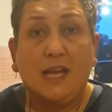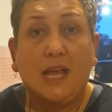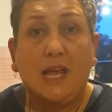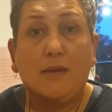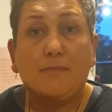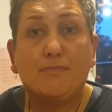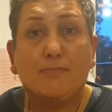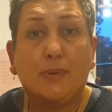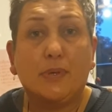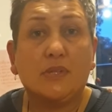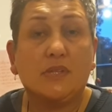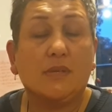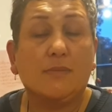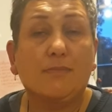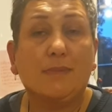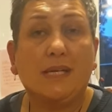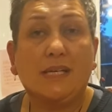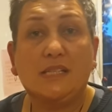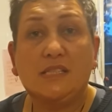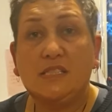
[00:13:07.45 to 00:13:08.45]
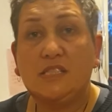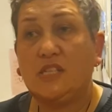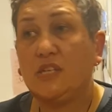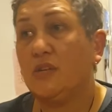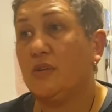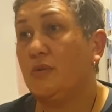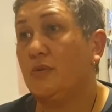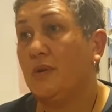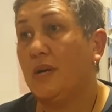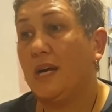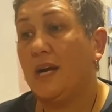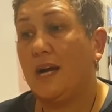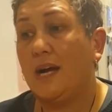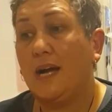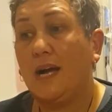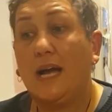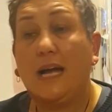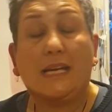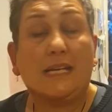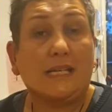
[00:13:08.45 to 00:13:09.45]
and put them into
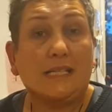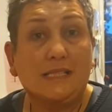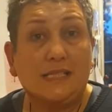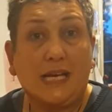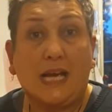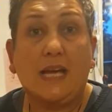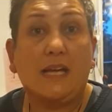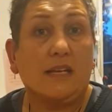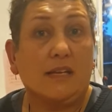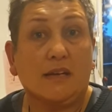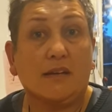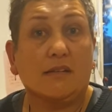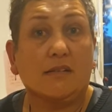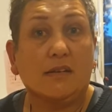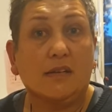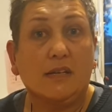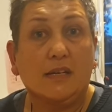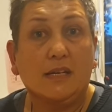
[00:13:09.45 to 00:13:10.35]
a container